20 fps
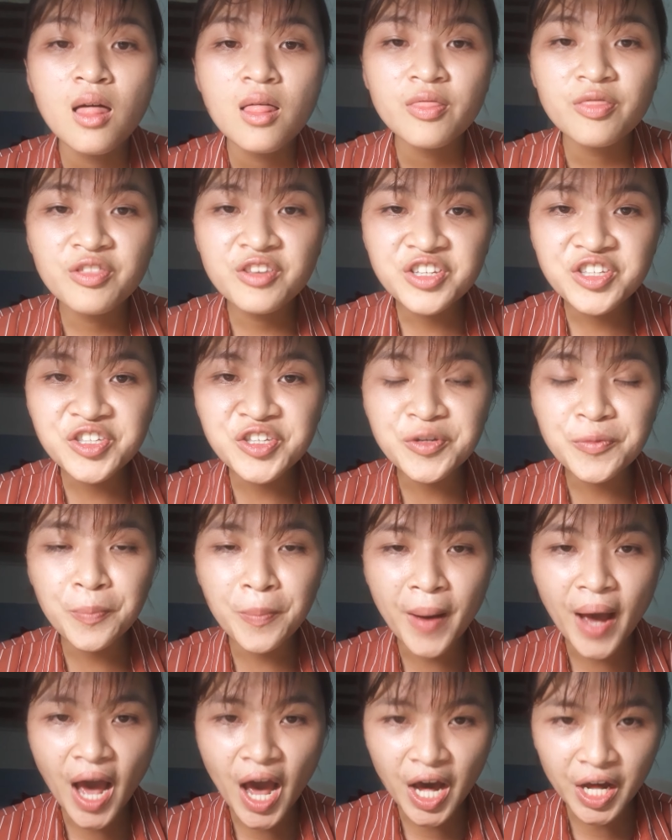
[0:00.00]
This is
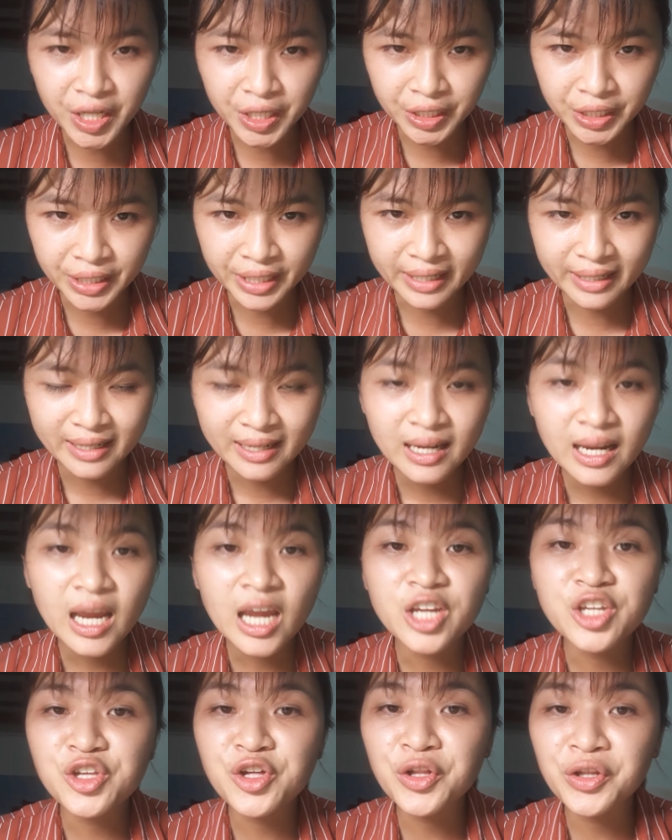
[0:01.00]
Parkley,
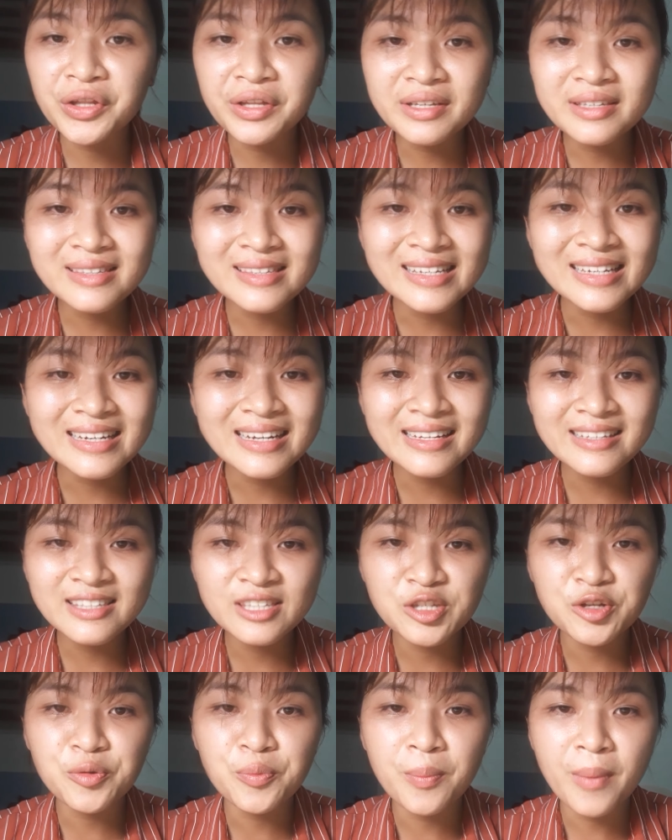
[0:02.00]
and you're listening
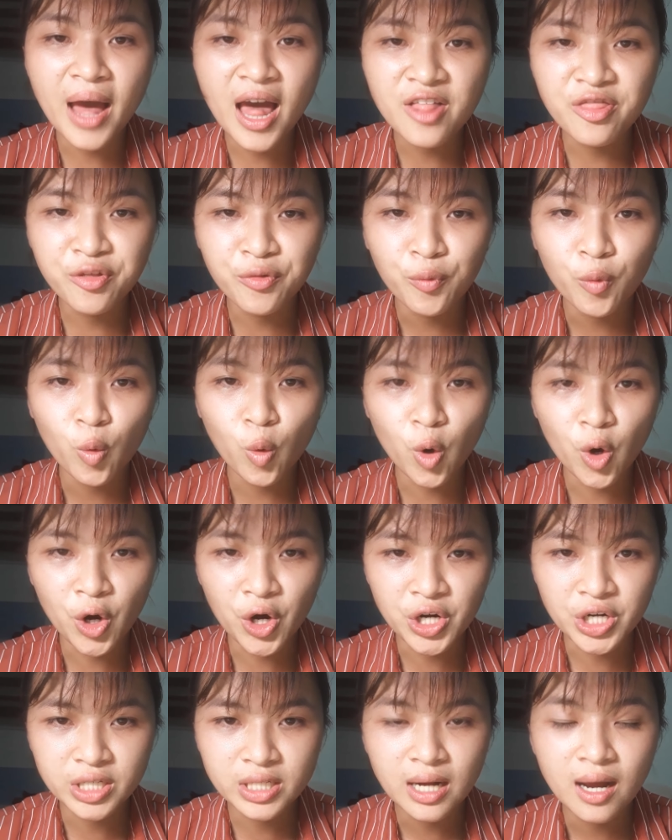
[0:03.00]
to Math
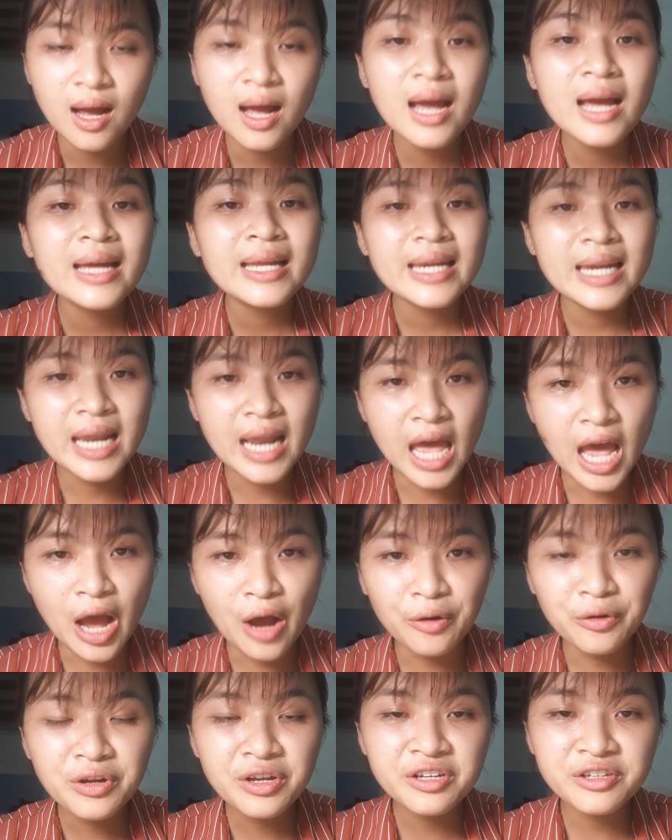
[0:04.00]
World.
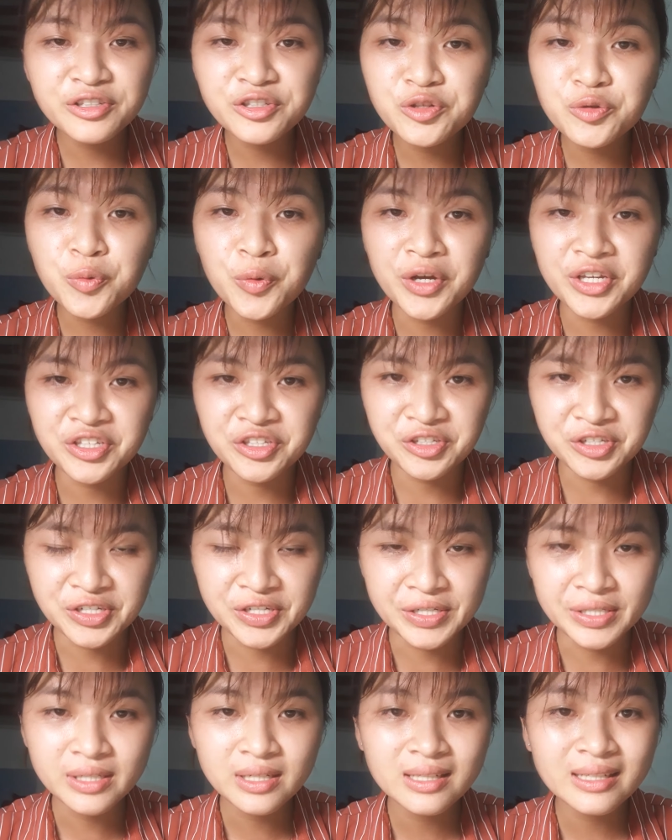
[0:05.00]
Now, here's a
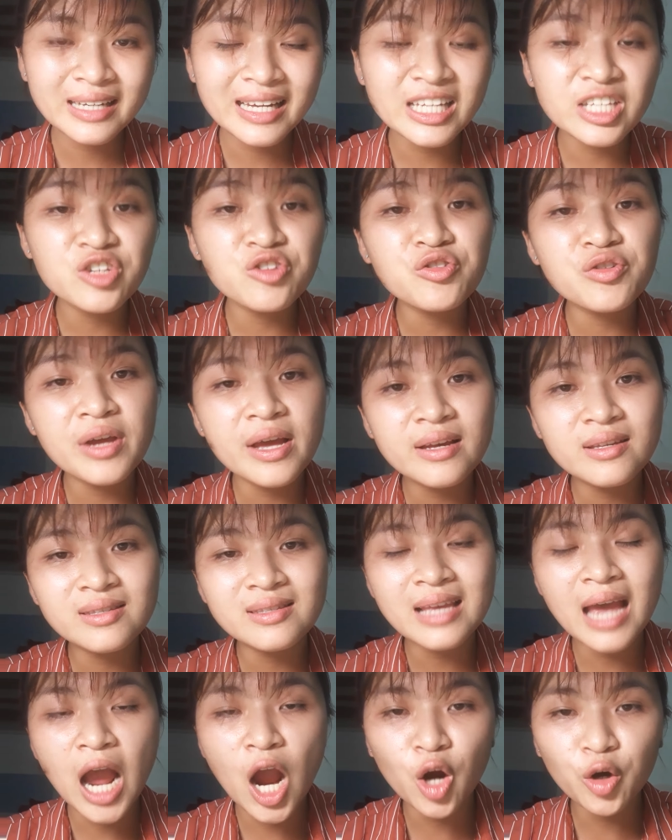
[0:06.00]
question. Can you
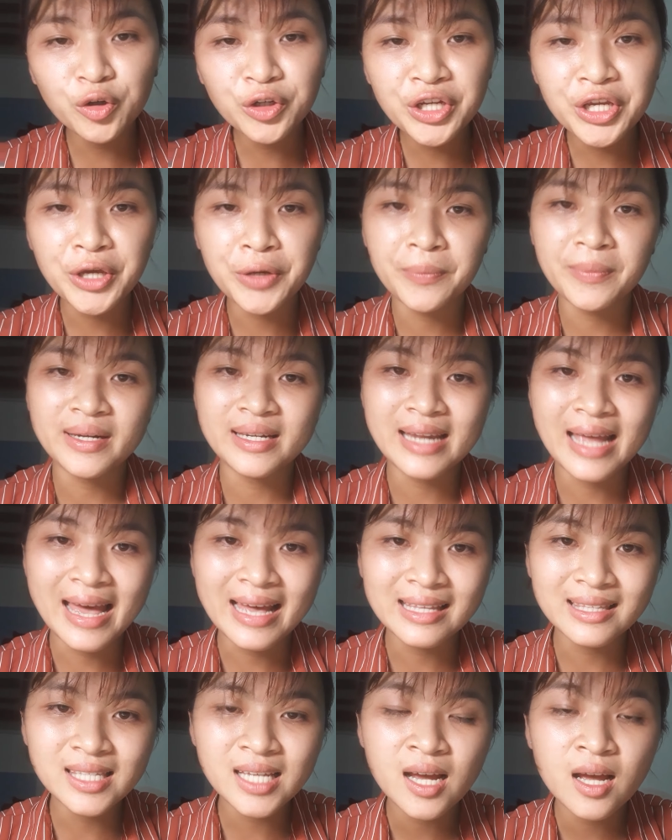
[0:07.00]
guess how the human
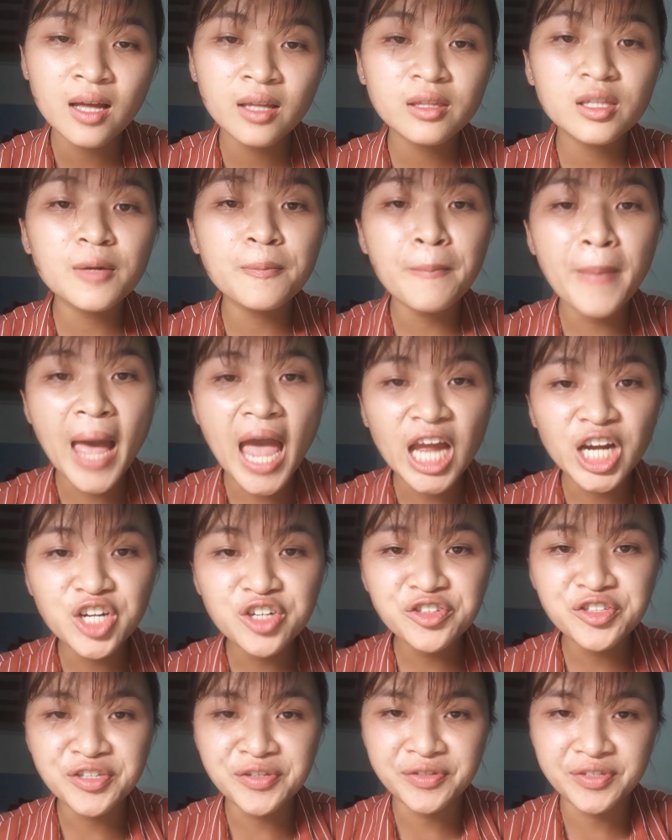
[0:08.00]
hand, the
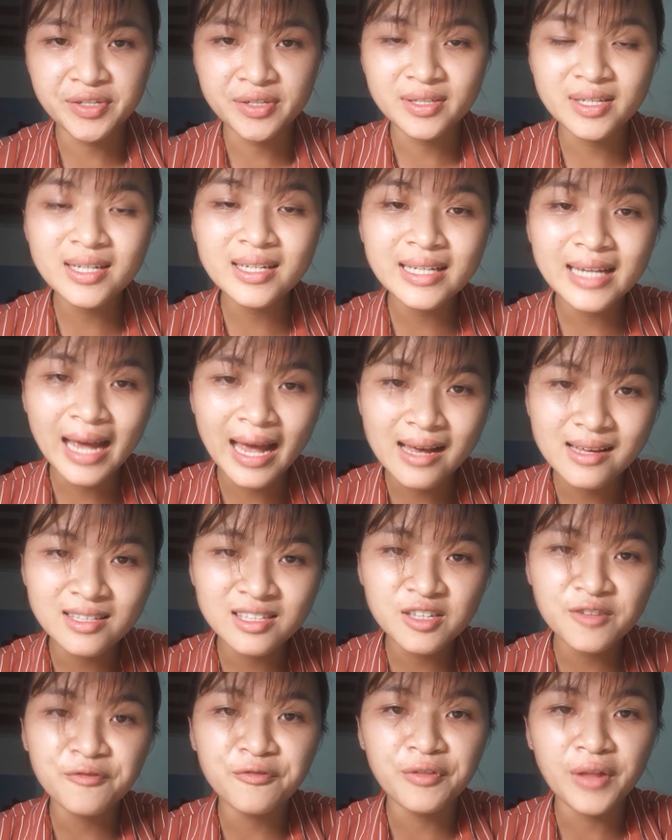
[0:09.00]
petals of certain
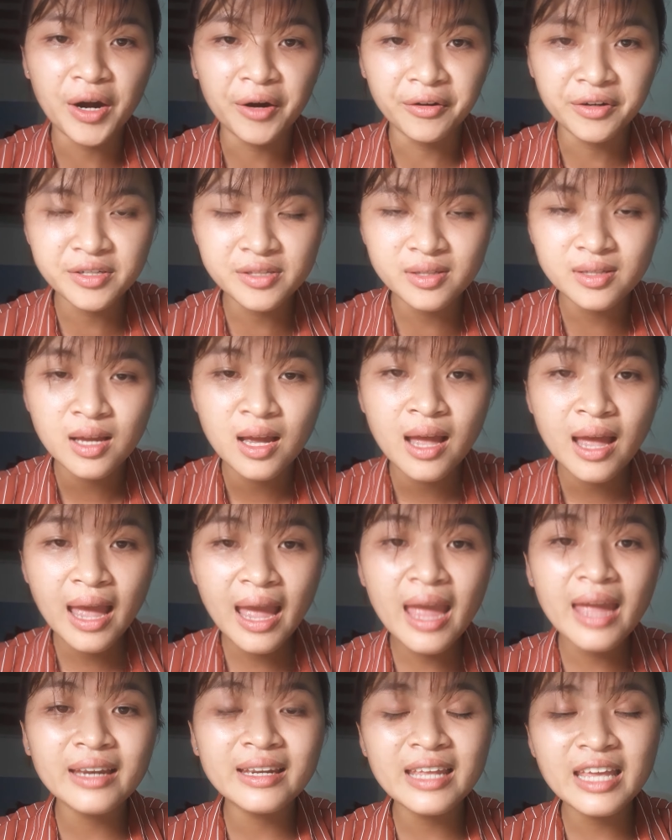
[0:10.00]
kinds of flowers,
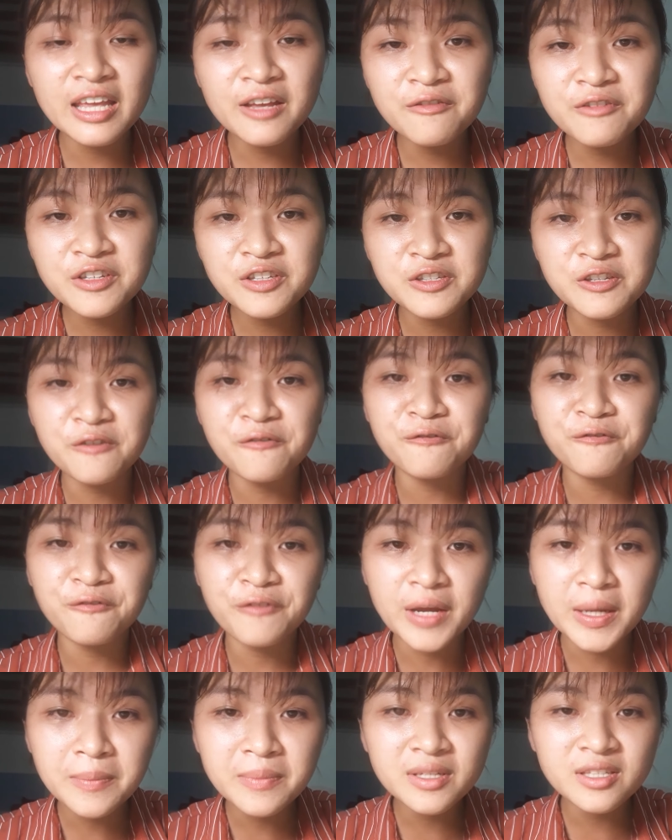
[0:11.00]
and even some
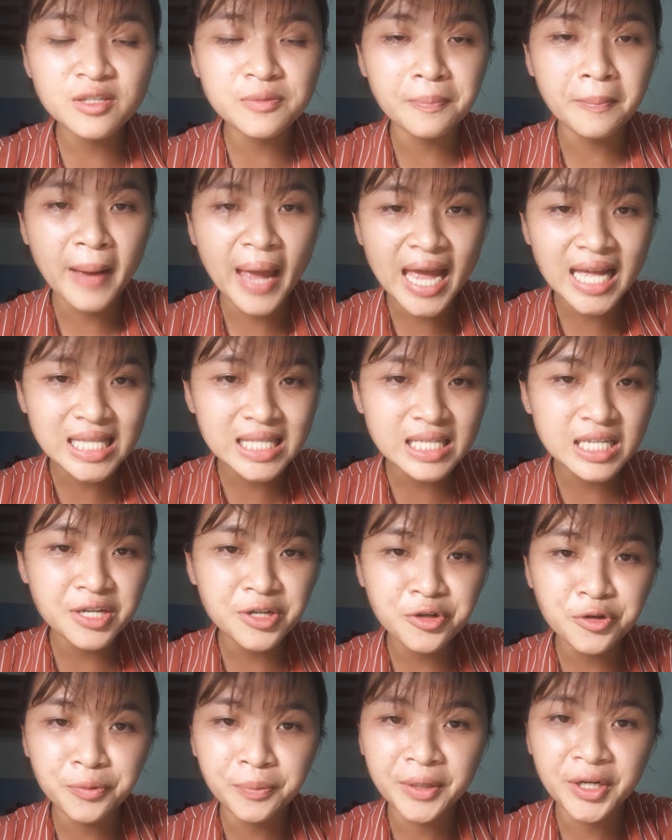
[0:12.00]
famous
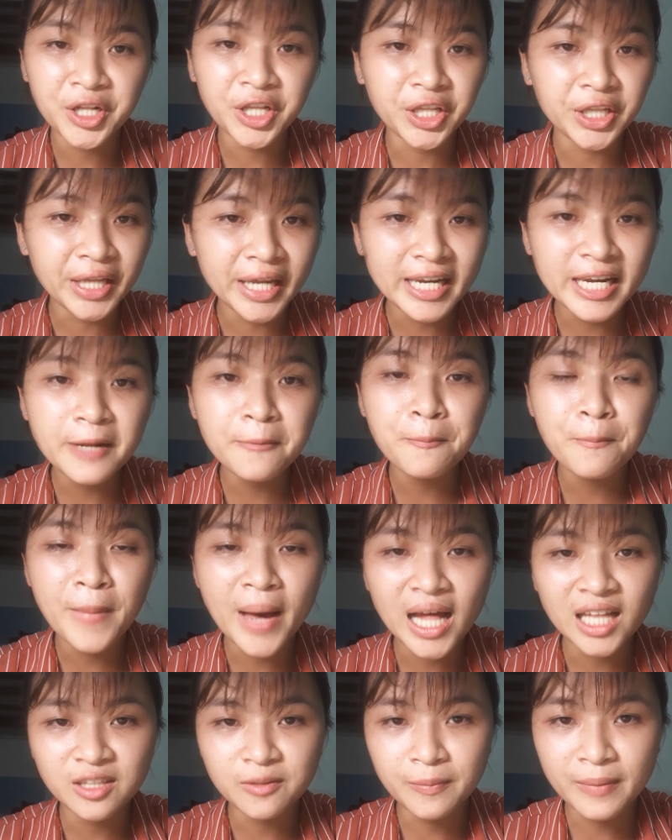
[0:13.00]
painting related
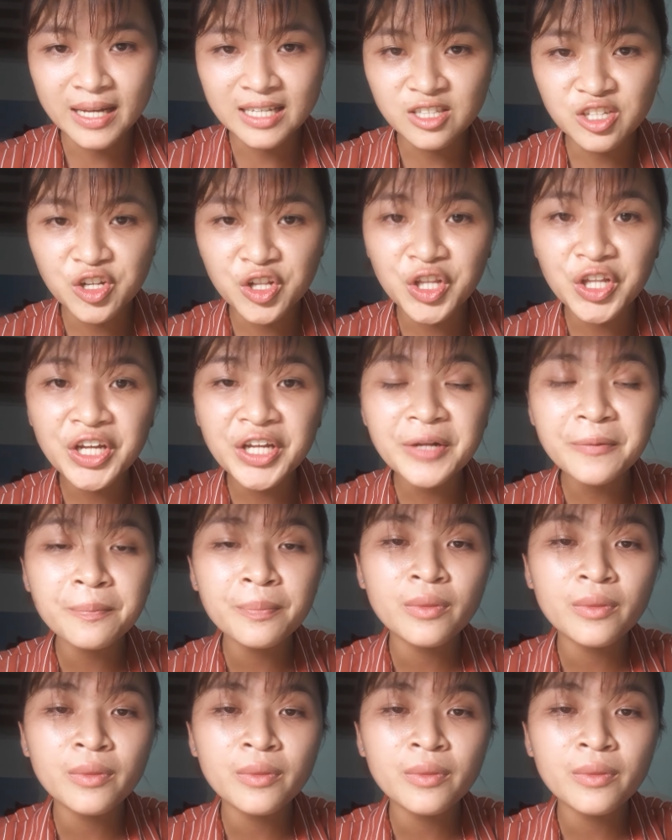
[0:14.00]
mathematically?